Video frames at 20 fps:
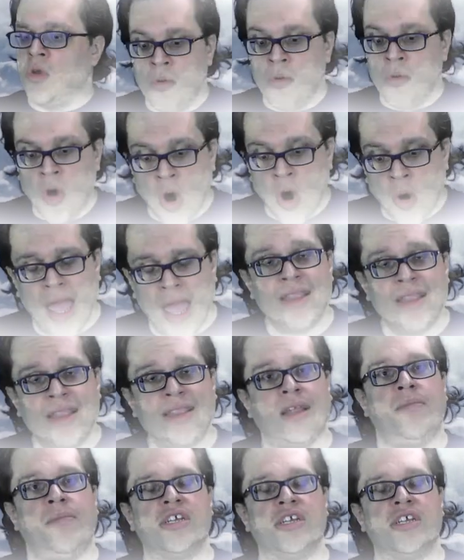go ahead
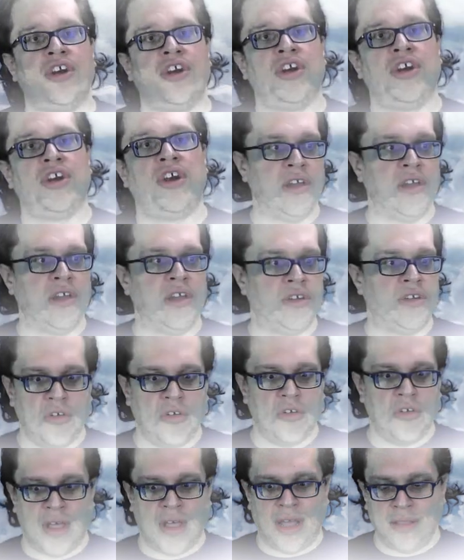and make sure you
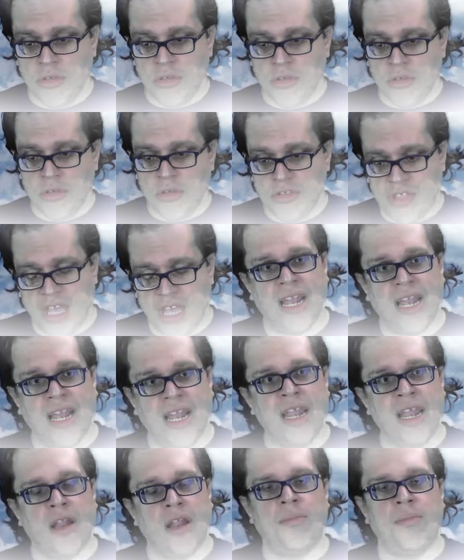know that you think a
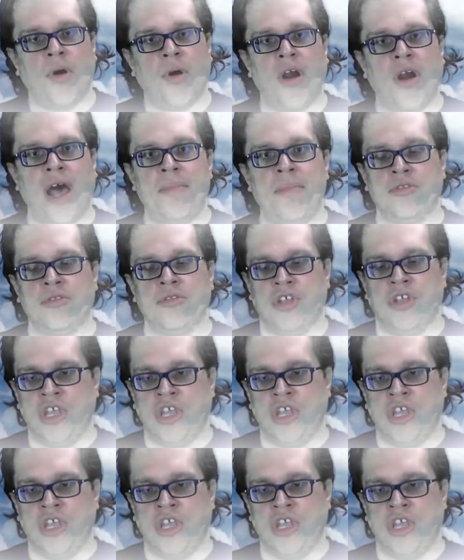little more about